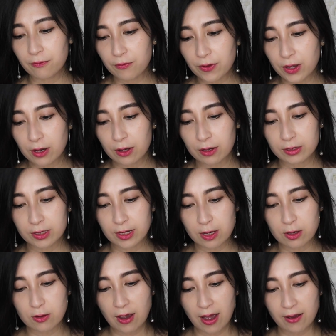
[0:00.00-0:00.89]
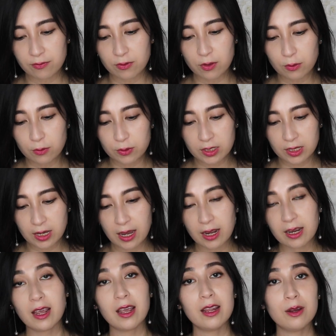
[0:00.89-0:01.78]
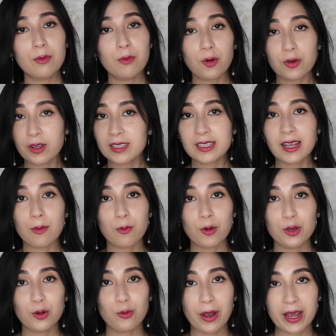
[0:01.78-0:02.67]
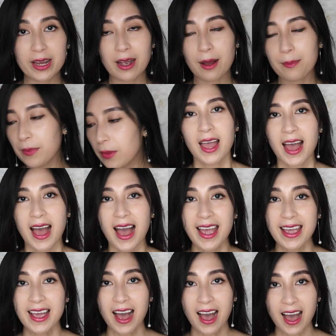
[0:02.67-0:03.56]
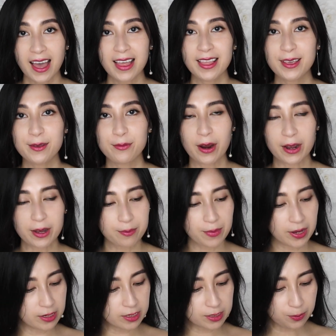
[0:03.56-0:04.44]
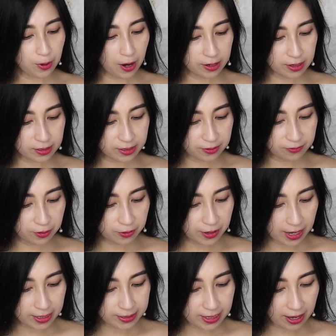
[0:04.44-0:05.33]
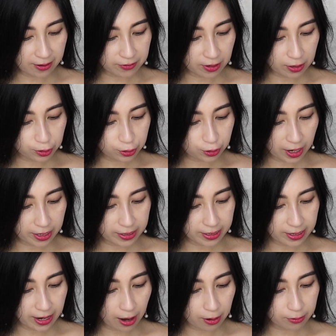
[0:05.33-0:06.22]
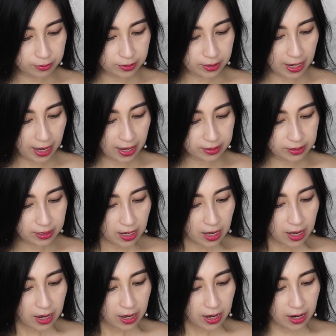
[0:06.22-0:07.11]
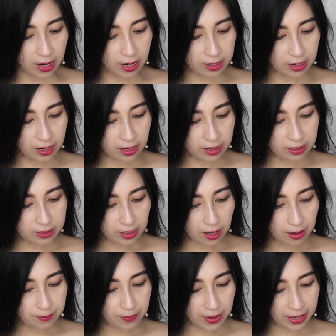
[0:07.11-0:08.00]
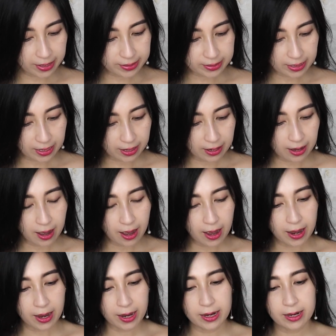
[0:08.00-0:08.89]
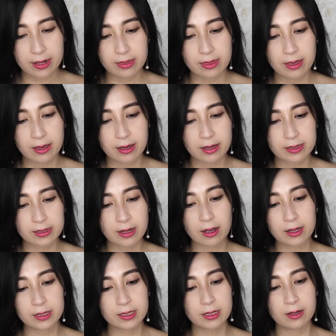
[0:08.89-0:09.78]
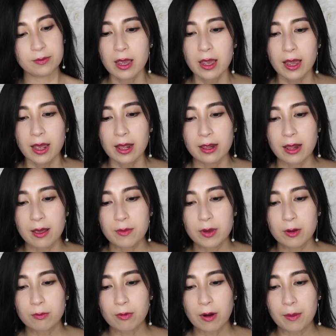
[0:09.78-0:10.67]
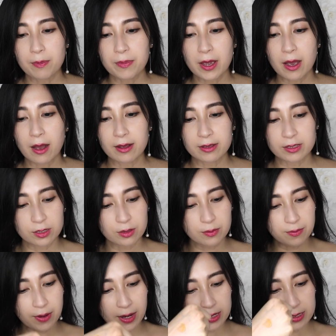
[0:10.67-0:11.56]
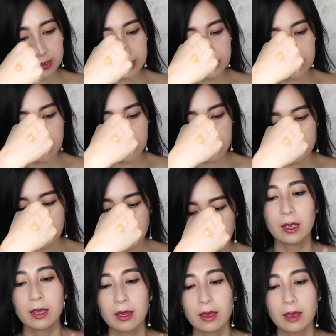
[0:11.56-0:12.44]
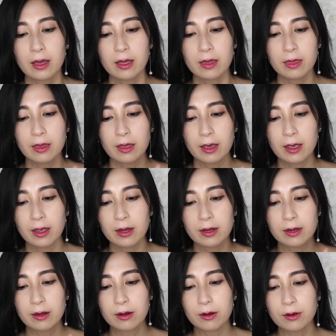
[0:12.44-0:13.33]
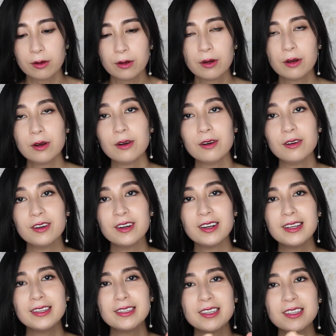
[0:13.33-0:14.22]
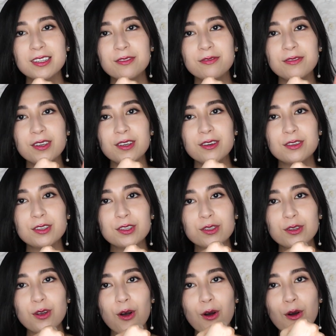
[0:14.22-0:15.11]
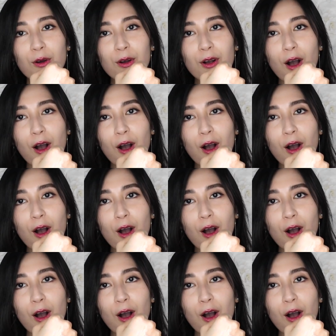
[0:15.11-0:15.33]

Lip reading: feels like you have new skin in the morning time when you wake up. I highly recommend this product if you guys have not tried it out yet. It is amazing. I think it's awesome. And let me rub it onto my skin. And then, oh, it just feels so